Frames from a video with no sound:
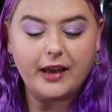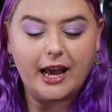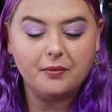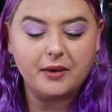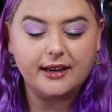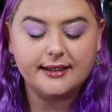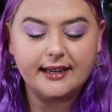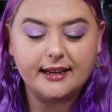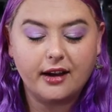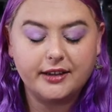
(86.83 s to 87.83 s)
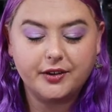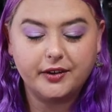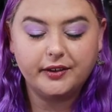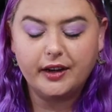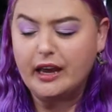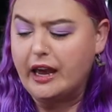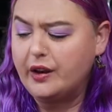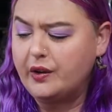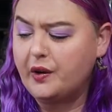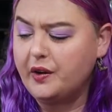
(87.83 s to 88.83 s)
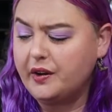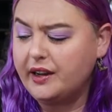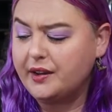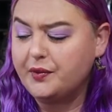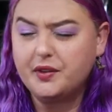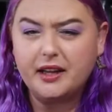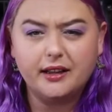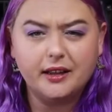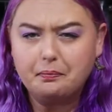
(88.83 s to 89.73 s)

cake mix and I don't know if like